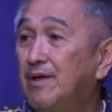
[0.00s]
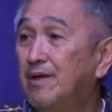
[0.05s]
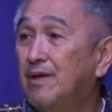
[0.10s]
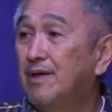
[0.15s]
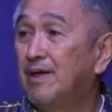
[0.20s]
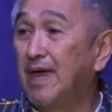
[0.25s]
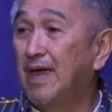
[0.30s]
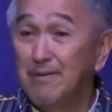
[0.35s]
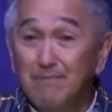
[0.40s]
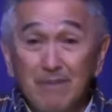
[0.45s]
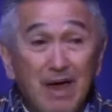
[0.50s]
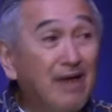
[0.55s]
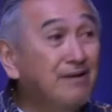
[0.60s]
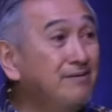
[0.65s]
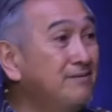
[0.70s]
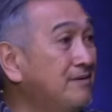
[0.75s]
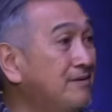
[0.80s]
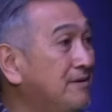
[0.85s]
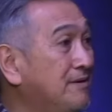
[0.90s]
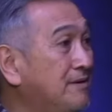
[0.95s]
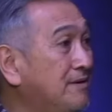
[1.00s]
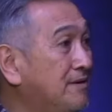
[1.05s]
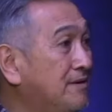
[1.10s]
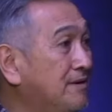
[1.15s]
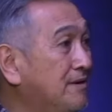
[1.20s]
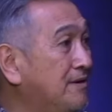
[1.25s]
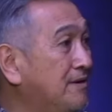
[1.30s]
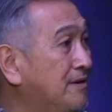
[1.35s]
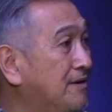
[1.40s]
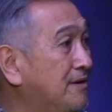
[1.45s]
Amen.
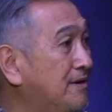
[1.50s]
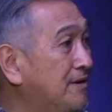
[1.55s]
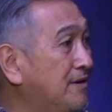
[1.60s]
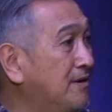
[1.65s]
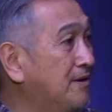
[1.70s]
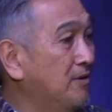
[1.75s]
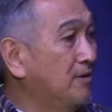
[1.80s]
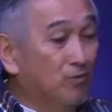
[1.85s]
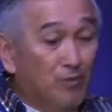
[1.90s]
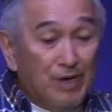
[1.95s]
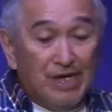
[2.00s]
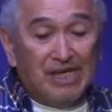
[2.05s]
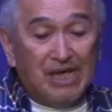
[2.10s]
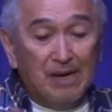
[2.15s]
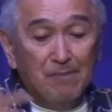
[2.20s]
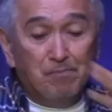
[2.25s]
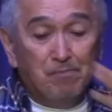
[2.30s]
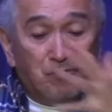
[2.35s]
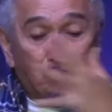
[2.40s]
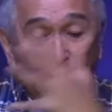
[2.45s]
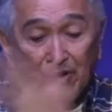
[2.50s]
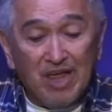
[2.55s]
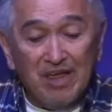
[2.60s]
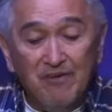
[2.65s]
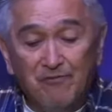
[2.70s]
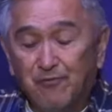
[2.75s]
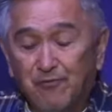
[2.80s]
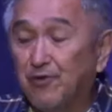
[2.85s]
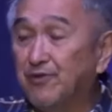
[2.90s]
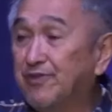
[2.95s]
We can pray
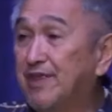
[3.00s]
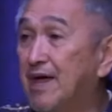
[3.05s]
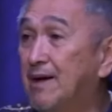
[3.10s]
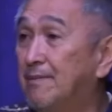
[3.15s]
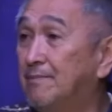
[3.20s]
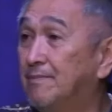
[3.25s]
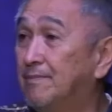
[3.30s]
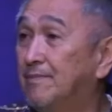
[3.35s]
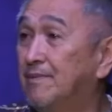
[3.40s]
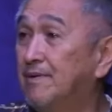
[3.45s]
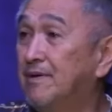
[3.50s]
for them.